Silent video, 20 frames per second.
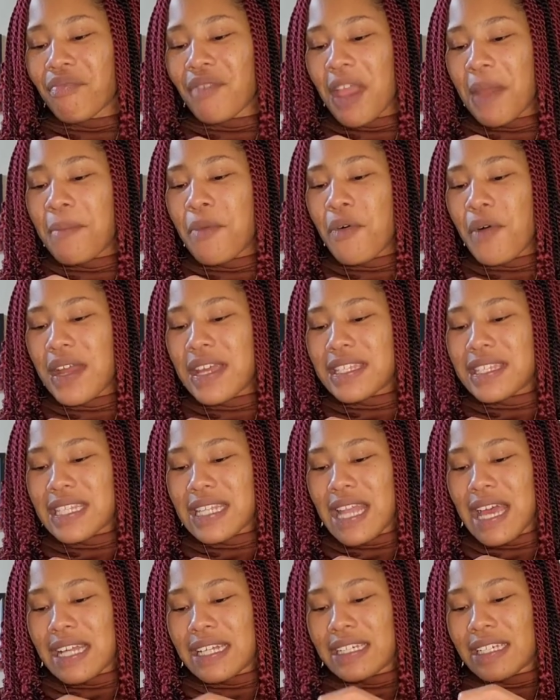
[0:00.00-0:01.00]
I'm going to wait till
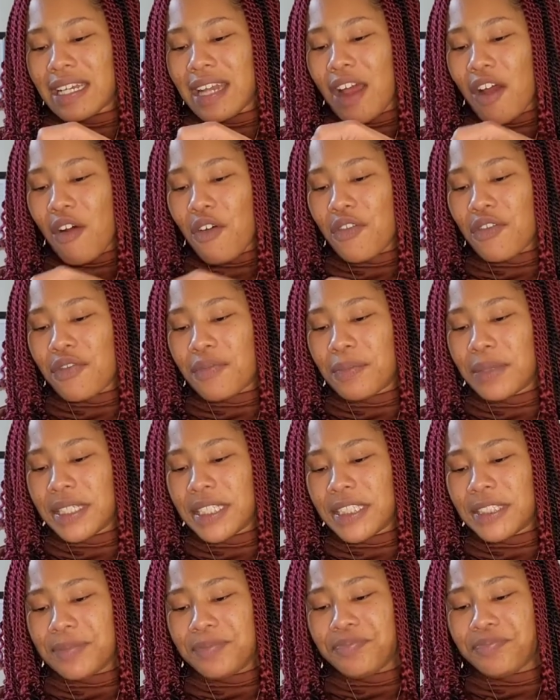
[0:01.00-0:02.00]
I cut it off.
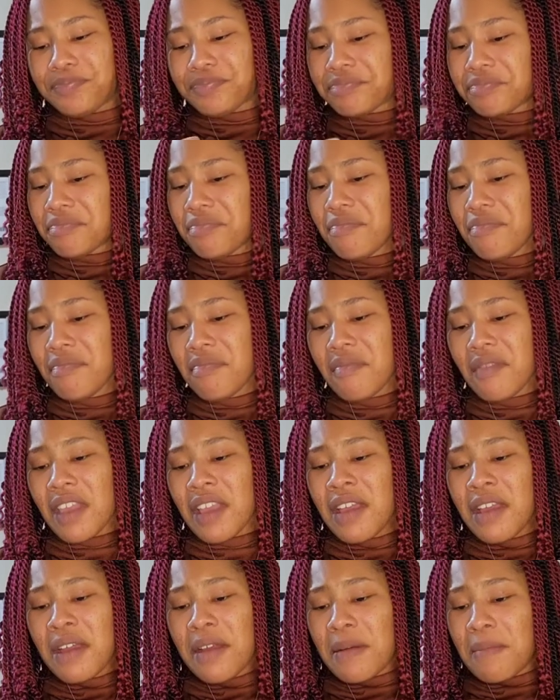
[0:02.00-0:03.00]
But,
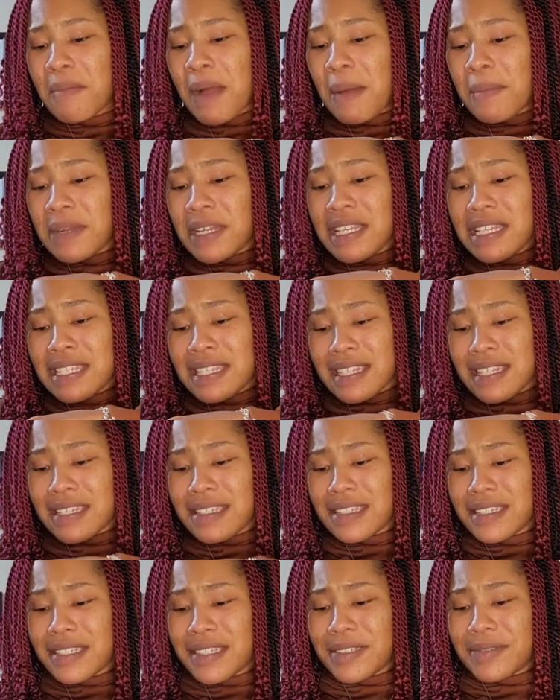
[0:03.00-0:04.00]
Mama, these
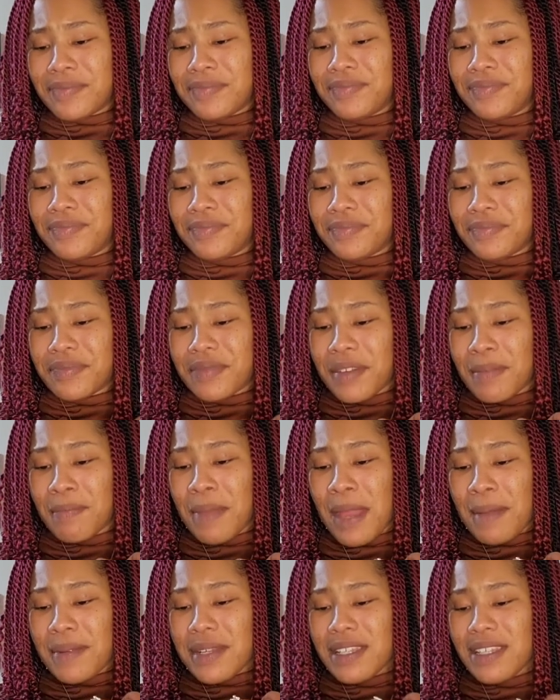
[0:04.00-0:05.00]
good.
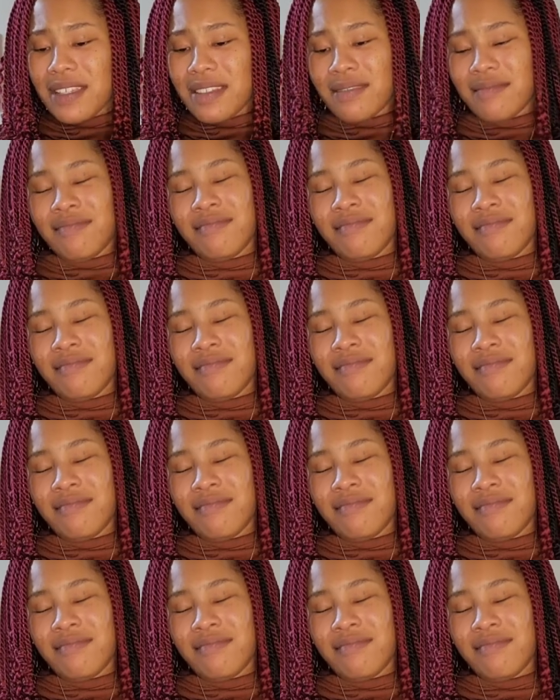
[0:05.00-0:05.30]
Baby, these.